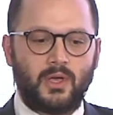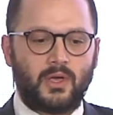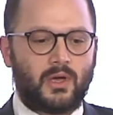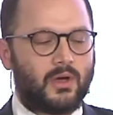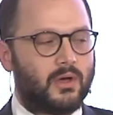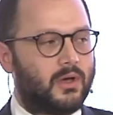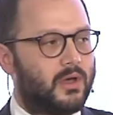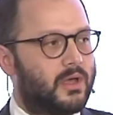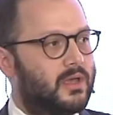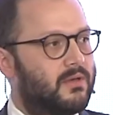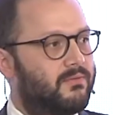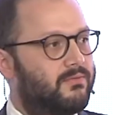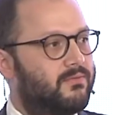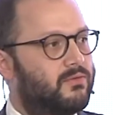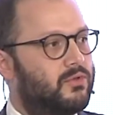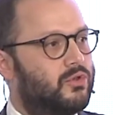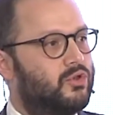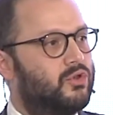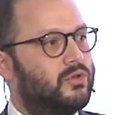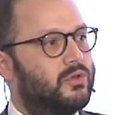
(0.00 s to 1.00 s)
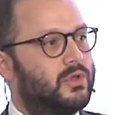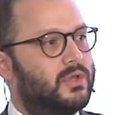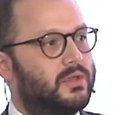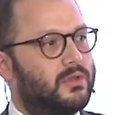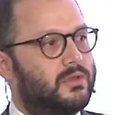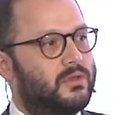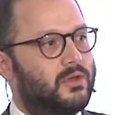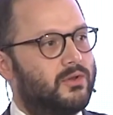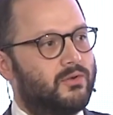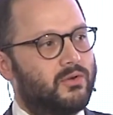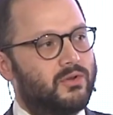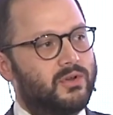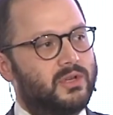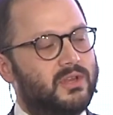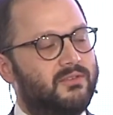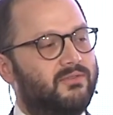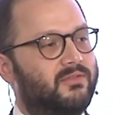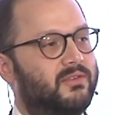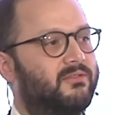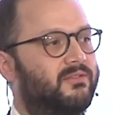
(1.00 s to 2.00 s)
There are
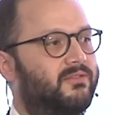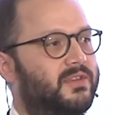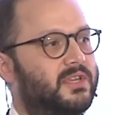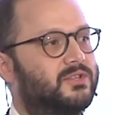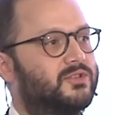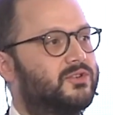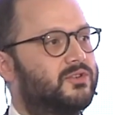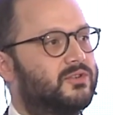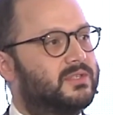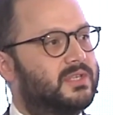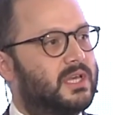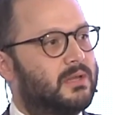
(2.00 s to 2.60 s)
different features